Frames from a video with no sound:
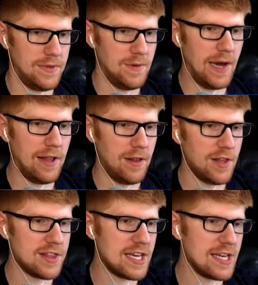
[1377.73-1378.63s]
Well,
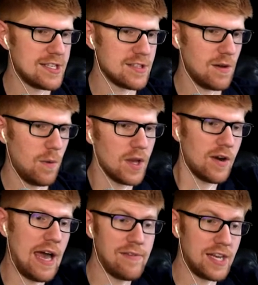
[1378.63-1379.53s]
the thing is, we
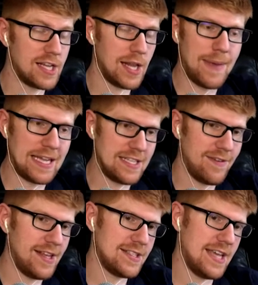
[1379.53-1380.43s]
don't have any club
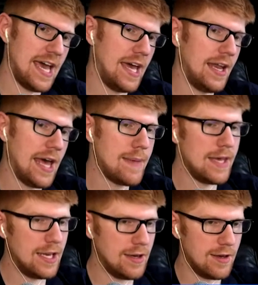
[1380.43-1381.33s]
activities yet. I
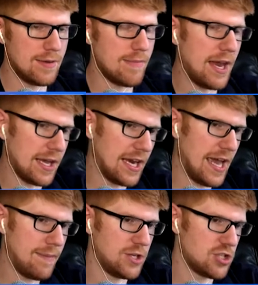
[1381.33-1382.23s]
mean, Monika and
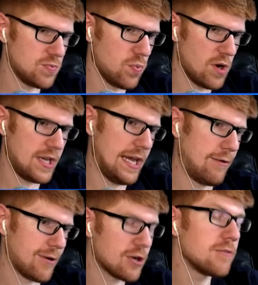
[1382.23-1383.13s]
I have been just working
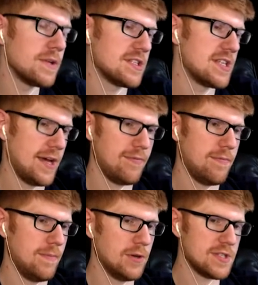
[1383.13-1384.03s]
on recruitment stuff,
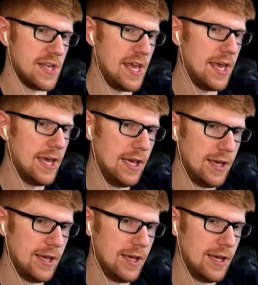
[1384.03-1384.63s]
mostly.